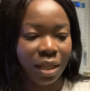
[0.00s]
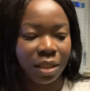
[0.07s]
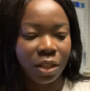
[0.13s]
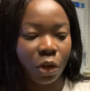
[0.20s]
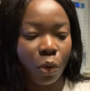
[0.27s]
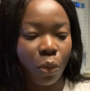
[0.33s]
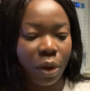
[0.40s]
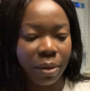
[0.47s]

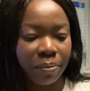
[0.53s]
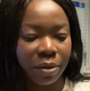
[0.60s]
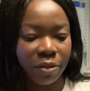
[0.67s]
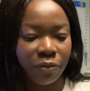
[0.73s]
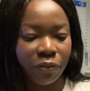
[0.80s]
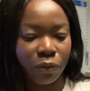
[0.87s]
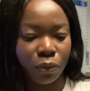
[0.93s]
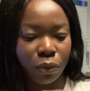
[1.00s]

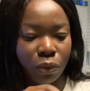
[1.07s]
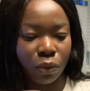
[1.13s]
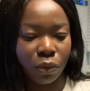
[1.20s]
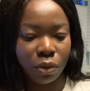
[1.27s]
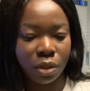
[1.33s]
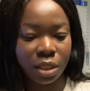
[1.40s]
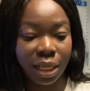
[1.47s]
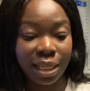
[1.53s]
equipment to
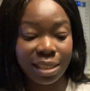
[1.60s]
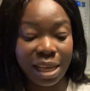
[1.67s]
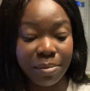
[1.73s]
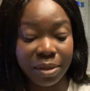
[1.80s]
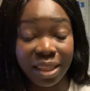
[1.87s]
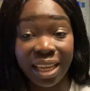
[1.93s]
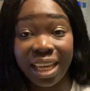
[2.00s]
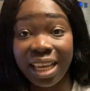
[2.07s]

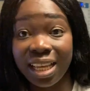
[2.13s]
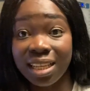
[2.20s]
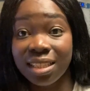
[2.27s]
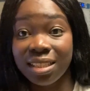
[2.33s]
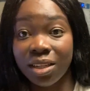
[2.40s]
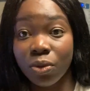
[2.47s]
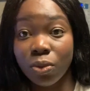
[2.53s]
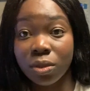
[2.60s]
examine the
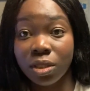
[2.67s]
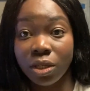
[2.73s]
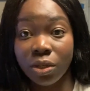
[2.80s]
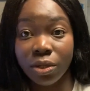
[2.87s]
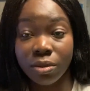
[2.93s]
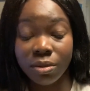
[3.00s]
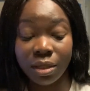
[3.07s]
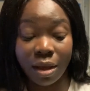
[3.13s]
ears and
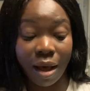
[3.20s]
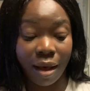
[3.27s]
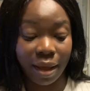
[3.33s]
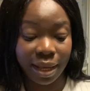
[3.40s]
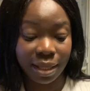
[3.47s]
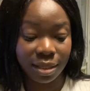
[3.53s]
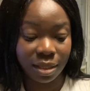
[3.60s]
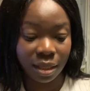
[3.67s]
also the
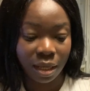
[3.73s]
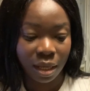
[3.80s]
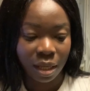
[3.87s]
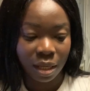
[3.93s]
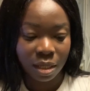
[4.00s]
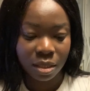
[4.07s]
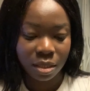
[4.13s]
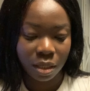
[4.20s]
eyes.
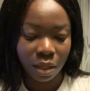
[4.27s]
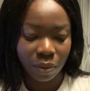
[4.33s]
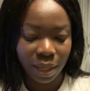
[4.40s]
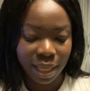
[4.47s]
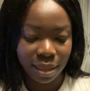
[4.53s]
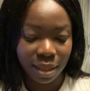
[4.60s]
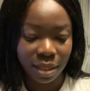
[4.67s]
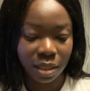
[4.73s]
So
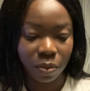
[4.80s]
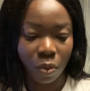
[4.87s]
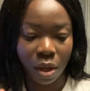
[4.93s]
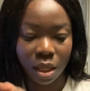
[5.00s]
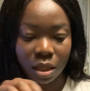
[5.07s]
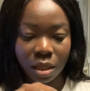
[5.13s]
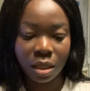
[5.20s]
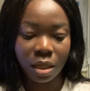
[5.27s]
in this
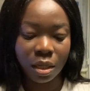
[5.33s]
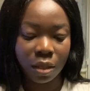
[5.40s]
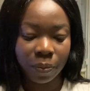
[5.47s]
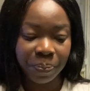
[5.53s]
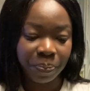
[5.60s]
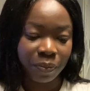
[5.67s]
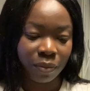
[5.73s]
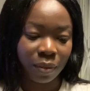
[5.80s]
one,
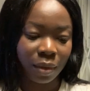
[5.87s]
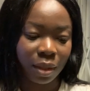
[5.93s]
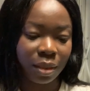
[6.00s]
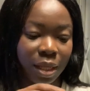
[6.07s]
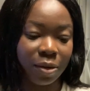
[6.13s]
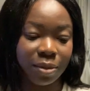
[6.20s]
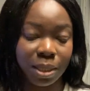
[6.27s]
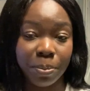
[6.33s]

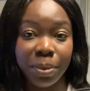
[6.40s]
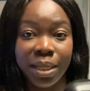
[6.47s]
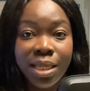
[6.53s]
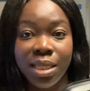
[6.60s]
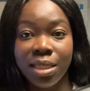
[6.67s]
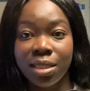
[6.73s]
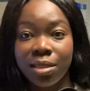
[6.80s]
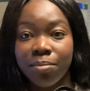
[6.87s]
there is a
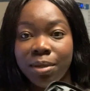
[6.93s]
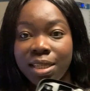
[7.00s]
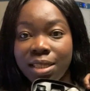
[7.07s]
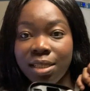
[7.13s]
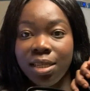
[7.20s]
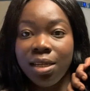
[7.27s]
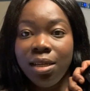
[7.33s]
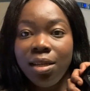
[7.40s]
piece
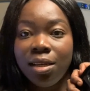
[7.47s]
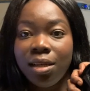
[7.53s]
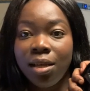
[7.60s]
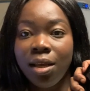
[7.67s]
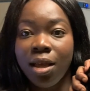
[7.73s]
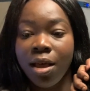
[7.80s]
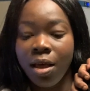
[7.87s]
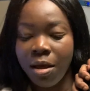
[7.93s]
missing,
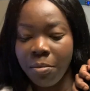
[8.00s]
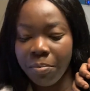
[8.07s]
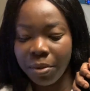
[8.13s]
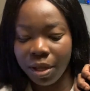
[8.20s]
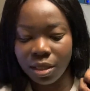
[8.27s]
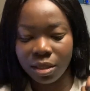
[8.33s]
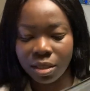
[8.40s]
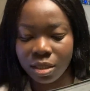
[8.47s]

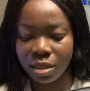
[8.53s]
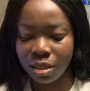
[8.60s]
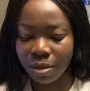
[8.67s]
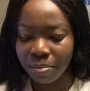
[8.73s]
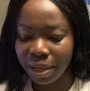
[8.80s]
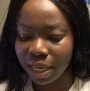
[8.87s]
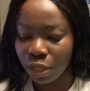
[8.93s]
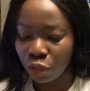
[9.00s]
but the
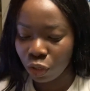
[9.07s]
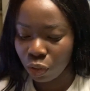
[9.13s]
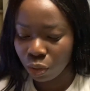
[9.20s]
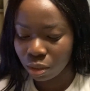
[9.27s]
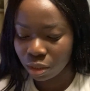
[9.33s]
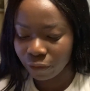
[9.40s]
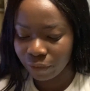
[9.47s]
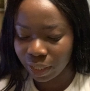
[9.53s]
main
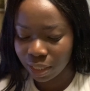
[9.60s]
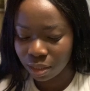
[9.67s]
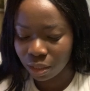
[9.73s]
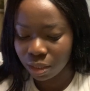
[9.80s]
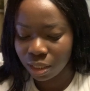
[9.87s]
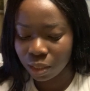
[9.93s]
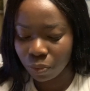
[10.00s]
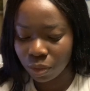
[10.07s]
use of it, so
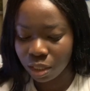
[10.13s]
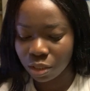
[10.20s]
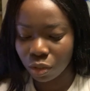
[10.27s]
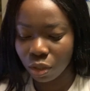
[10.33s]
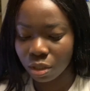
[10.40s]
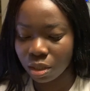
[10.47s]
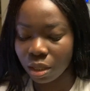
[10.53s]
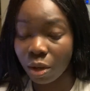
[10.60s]
this one has
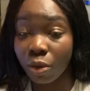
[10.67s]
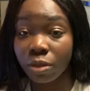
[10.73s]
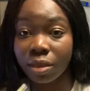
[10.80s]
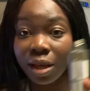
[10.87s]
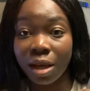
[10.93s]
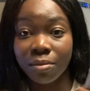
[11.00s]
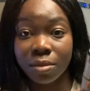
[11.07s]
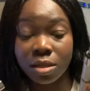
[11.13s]
got the
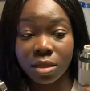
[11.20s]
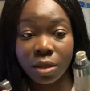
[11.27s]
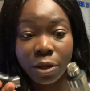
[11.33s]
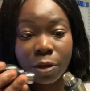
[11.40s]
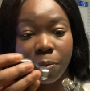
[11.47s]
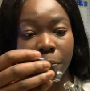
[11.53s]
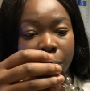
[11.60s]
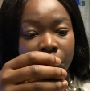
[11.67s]

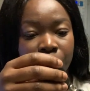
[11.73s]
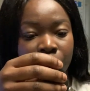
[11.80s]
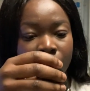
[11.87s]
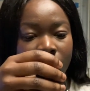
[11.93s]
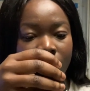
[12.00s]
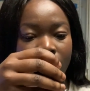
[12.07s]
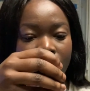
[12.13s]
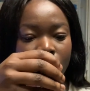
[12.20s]
ophthalmoscope,
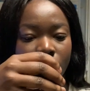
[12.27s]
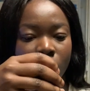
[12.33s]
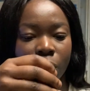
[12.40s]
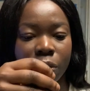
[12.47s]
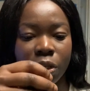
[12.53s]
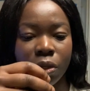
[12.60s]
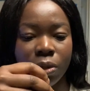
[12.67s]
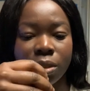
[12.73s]
and what
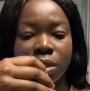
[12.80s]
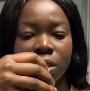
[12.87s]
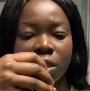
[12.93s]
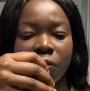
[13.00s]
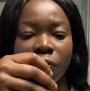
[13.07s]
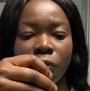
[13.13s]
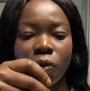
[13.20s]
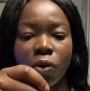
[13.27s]
we use
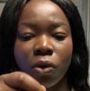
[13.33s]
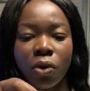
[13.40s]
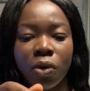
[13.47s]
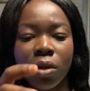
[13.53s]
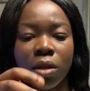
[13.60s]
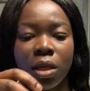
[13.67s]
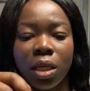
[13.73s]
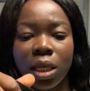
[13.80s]
this
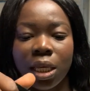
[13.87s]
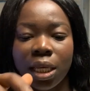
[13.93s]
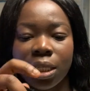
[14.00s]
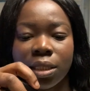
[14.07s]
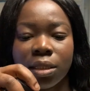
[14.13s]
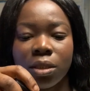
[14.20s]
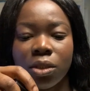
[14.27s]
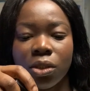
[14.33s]
for
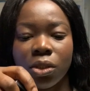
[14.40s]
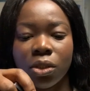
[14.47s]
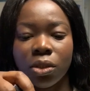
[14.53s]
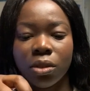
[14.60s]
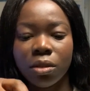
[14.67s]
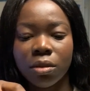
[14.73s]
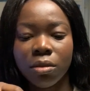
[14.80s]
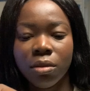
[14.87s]
is
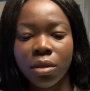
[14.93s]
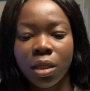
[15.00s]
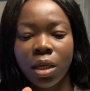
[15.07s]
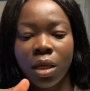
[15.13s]
to